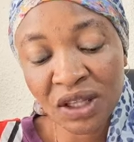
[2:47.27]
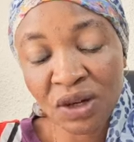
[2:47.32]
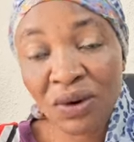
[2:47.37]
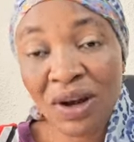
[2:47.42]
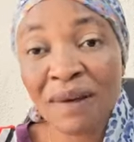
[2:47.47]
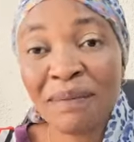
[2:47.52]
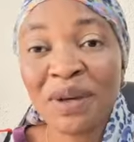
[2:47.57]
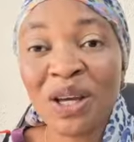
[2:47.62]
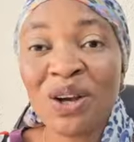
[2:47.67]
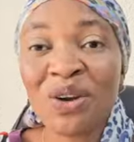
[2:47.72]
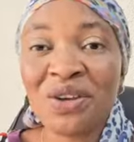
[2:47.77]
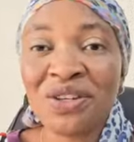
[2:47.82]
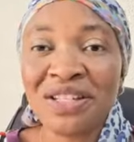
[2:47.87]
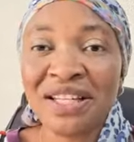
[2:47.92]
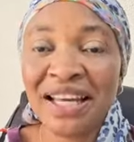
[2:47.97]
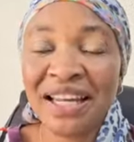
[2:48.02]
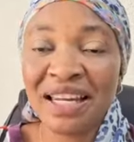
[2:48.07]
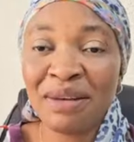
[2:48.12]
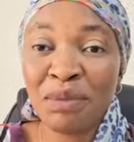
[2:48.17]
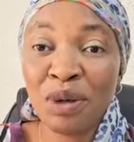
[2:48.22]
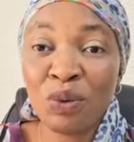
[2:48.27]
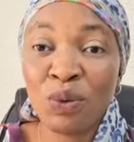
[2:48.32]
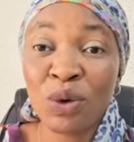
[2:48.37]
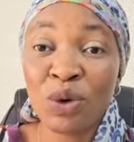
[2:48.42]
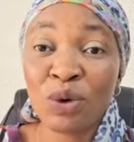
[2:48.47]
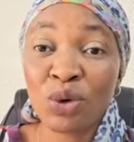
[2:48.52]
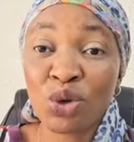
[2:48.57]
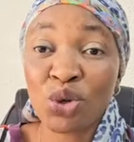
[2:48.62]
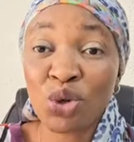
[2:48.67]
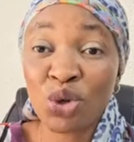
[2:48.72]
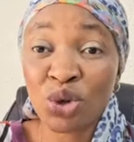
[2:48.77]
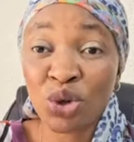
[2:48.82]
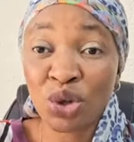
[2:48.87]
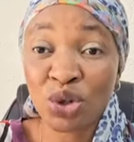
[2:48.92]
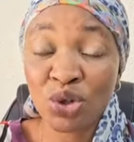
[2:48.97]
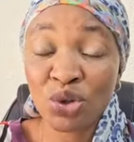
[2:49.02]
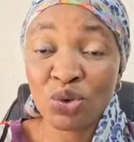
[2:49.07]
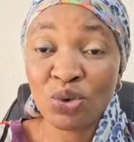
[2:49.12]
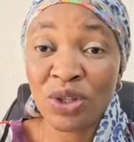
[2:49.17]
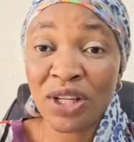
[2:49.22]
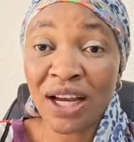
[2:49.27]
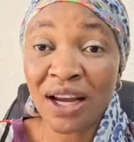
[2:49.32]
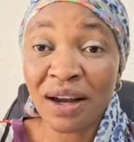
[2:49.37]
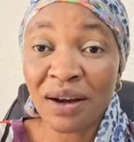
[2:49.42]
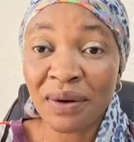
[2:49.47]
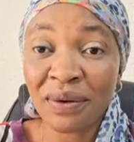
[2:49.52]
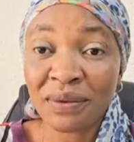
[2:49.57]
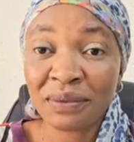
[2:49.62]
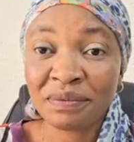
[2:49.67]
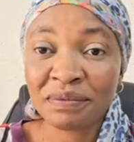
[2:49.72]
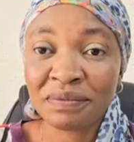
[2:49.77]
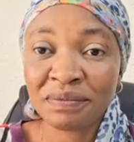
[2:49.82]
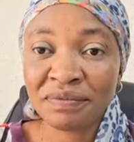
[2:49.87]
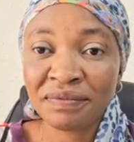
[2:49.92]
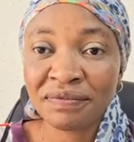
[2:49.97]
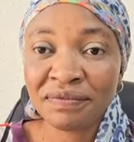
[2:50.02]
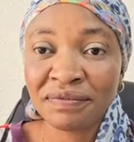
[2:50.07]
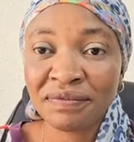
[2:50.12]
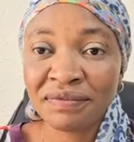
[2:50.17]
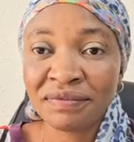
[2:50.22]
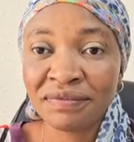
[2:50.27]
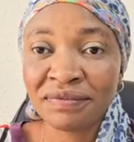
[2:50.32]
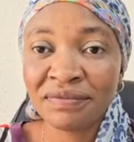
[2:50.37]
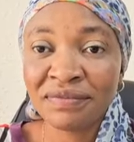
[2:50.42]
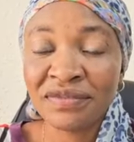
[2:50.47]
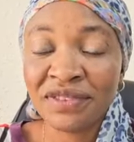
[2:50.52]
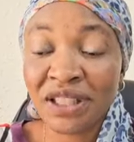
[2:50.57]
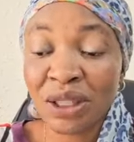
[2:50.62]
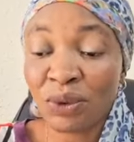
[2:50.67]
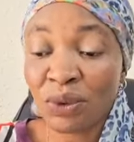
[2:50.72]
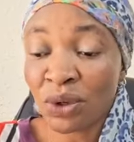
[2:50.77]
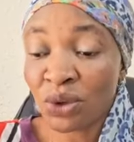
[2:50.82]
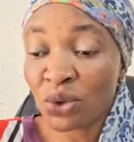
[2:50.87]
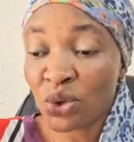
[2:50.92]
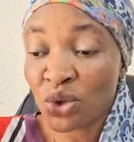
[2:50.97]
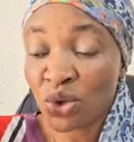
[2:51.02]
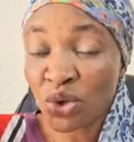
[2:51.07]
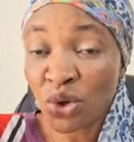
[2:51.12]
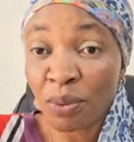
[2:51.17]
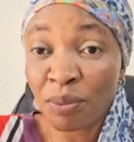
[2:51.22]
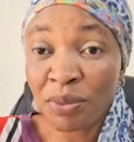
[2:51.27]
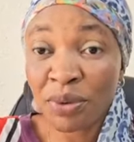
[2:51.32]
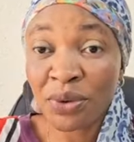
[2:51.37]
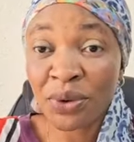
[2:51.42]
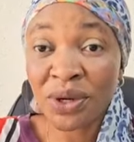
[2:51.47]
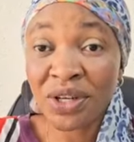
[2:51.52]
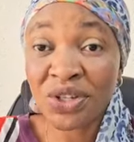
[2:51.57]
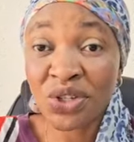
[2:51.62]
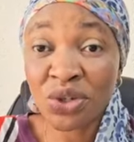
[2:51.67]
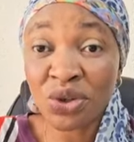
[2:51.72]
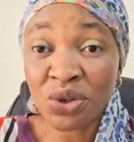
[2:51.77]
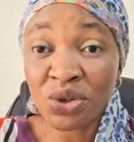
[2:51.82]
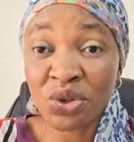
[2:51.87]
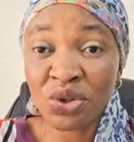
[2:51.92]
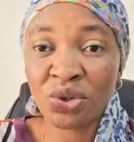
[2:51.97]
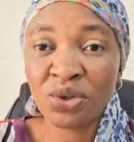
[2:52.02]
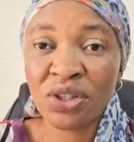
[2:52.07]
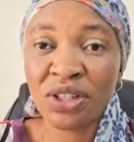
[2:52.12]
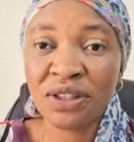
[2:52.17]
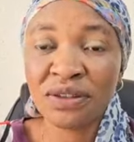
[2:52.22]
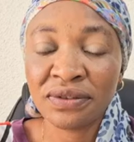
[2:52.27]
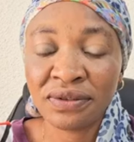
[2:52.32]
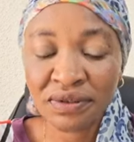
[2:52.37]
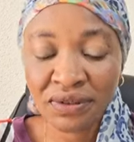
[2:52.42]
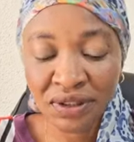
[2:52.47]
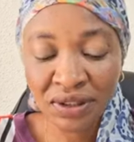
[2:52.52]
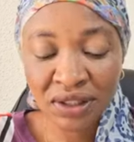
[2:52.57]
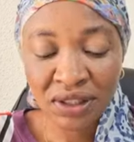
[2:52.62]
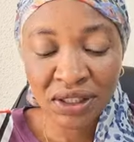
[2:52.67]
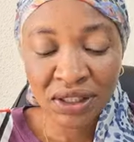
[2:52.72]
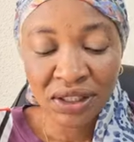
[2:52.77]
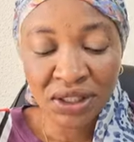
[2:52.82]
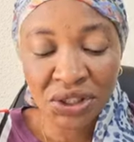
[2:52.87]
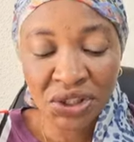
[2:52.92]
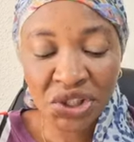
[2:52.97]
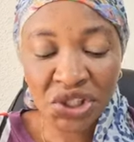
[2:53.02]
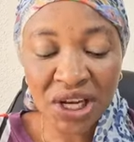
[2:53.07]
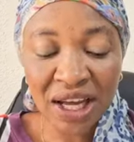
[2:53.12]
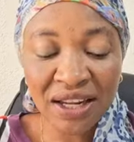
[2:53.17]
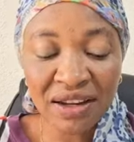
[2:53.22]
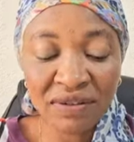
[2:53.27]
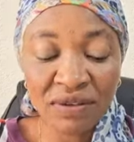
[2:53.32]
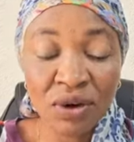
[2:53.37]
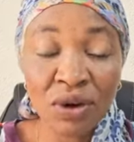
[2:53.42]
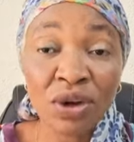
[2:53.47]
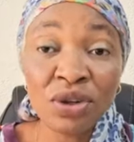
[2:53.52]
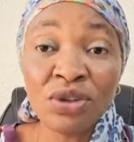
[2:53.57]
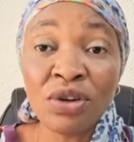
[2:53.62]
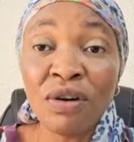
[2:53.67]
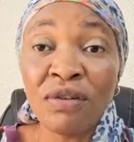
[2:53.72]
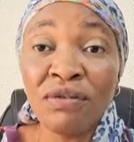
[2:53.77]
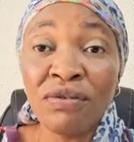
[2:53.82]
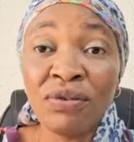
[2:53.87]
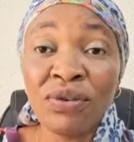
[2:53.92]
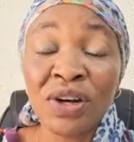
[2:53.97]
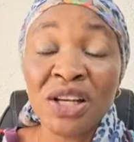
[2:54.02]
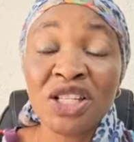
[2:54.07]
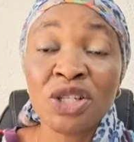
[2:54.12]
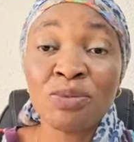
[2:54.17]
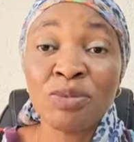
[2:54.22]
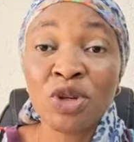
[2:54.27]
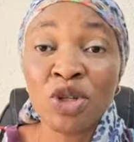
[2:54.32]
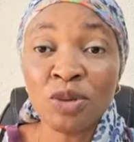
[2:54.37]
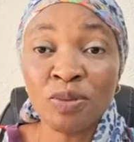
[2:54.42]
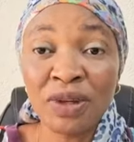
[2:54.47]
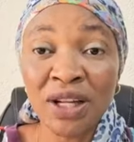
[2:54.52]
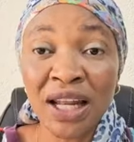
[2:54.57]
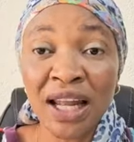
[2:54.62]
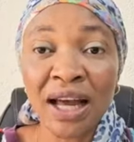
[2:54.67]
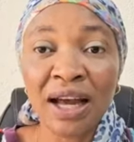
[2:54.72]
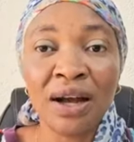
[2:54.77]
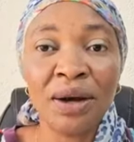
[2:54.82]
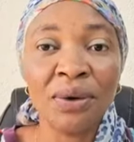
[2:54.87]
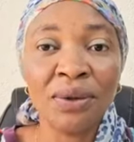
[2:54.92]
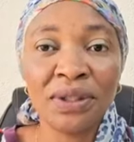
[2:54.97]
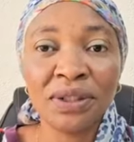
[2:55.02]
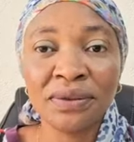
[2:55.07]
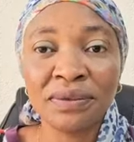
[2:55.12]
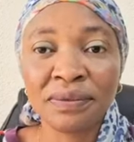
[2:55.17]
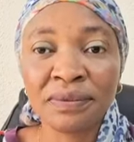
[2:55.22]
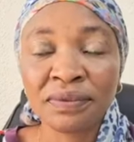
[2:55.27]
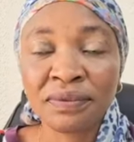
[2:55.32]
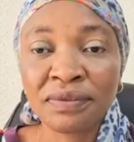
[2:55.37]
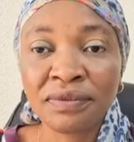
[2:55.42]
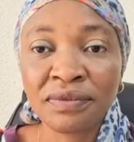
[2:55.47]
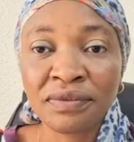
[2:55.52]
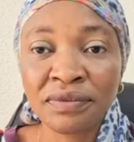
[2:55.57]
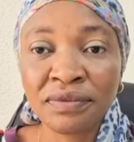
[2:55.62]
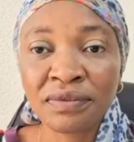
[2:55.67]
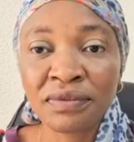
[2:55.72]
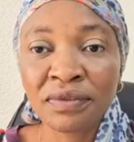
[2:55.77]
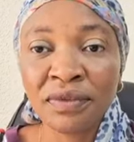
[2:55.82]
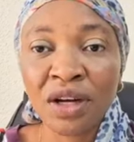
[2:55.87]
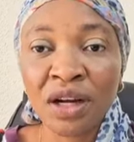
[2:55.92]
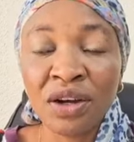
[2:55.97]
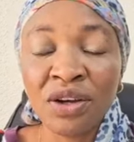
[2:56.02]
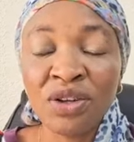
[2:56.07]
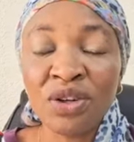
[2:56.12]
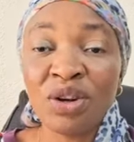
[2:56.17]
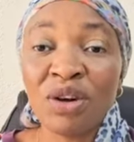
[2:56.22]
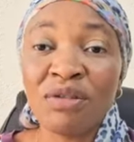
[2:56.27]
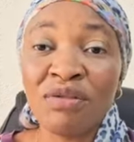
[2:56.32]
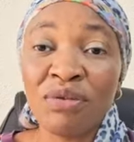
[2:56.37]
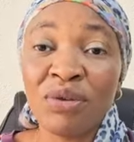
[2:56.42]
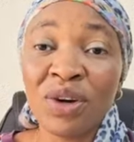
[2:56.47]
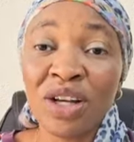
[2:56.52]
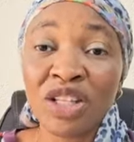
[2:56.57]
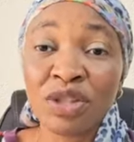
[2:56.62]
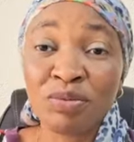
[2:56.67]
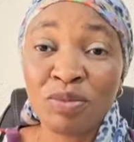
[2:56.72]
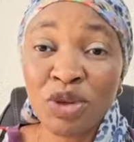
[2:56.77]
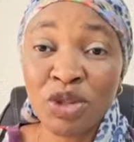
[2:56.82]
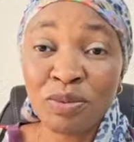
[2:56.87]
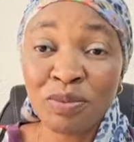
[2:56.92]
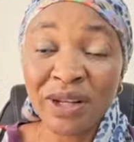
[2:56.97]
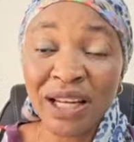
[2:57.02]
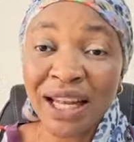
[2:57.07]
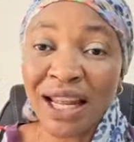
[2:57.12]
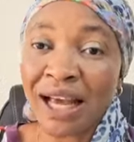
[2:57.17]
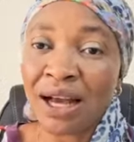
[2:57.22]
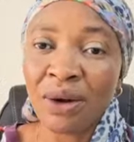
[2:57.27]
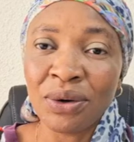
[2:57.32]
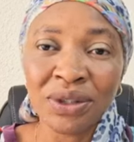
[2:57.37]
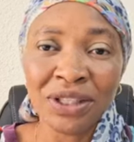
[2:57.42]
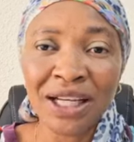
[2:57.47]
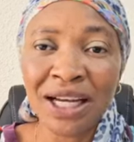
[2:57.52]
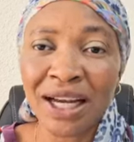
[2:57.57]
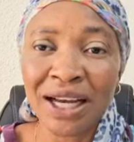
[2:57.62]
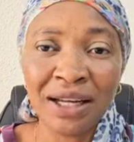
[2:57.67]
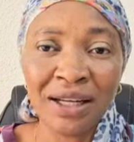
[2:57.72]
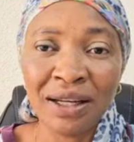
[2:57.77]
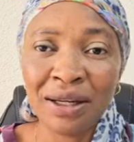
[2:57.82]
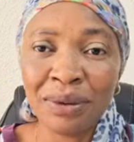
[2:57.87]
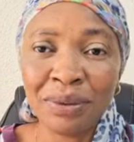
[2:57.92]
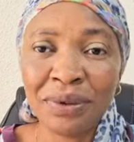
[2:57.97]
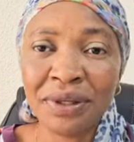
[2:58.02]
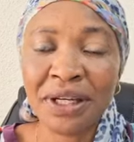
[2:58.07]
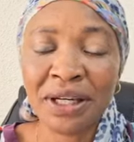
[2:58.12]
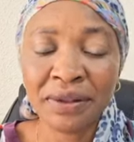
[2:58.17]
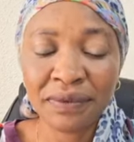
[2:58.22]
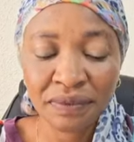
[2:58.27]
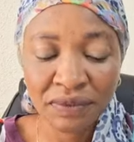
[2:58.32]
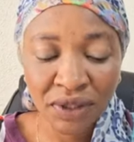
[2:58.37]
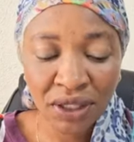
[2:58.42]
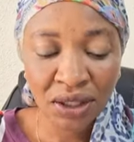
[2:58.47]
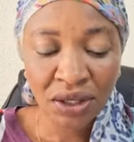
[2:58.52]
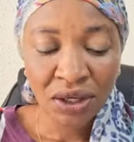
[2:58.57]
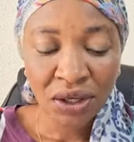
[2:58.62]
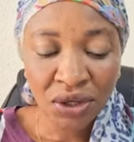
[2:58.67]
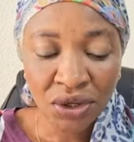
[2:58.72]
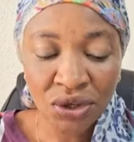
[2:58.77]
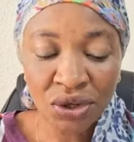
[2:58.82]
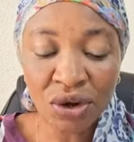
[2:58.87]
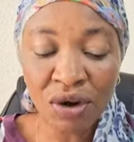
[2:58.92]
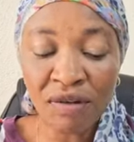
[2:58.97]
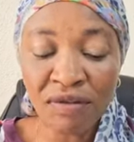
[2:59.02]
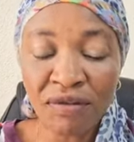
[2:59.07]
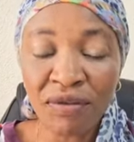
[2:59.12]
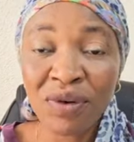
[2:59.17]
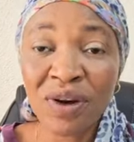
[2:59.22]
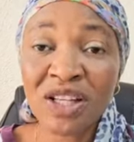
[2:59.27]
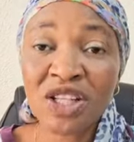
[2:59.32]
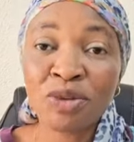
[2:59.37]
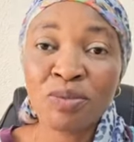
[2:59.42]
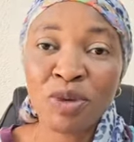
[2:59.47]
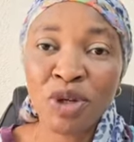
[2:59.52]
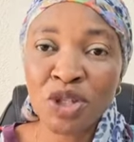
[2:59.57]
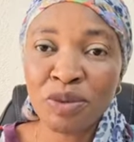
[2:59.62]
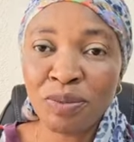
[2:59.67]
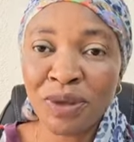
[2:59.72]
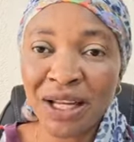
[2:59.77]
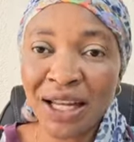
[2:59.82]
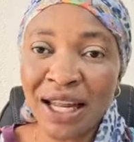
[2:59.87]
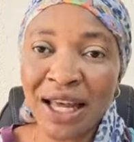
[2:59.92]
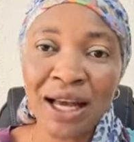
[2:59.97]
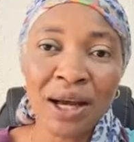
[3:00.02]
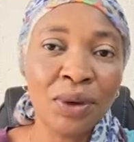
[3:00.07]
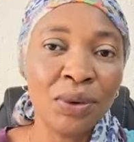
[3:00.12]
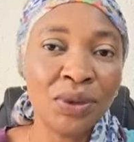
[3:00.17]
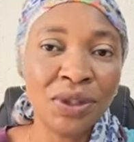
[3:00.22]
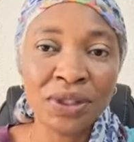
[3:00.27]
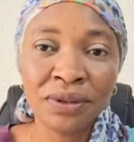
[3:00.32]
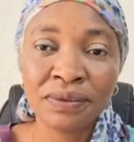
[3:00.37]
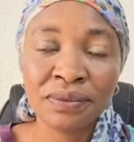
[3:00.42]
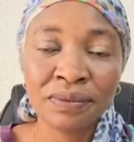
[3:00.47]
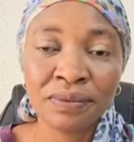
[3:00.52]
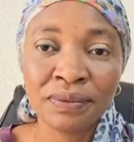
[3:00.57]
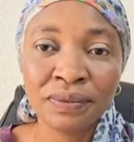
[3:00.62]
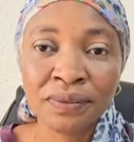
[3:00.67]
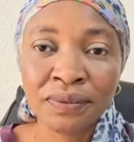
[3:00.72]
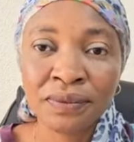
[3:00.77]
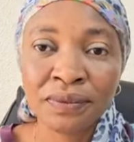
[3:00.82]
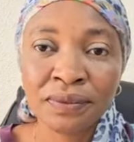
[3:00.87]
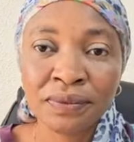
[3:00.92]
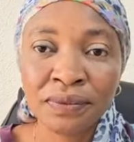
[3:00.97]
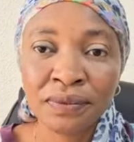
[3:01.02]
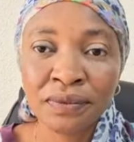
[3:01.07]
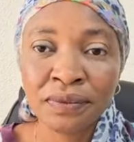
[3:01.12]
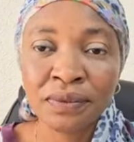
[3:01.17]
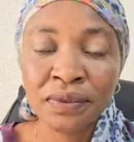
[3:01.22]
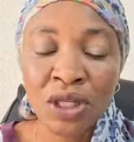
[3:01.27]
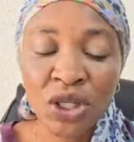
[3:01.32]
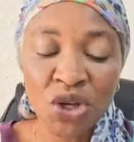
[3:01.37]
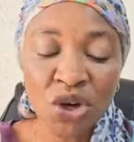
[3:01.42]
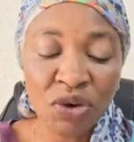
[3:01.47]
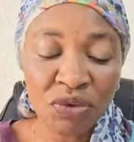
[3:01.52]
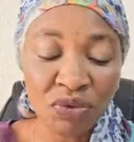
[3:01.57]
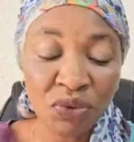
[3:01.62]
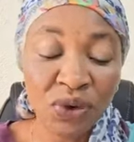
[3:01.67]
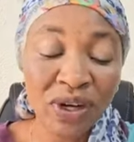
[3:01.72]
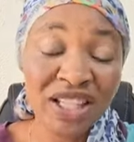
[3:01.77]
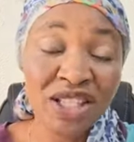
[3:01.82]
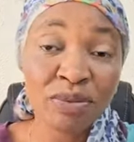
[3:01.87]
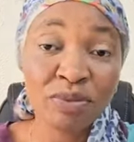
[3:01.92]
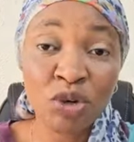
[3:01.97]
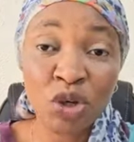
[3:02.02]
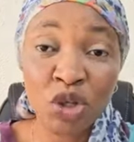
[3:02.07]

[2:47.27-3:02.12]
Why? Because the enemy wants to shut you down. They want to suppress your journey. Child of God, your voice must be loud. Your voice must be loud. Hallelujah. Your voice must be loud. Your voice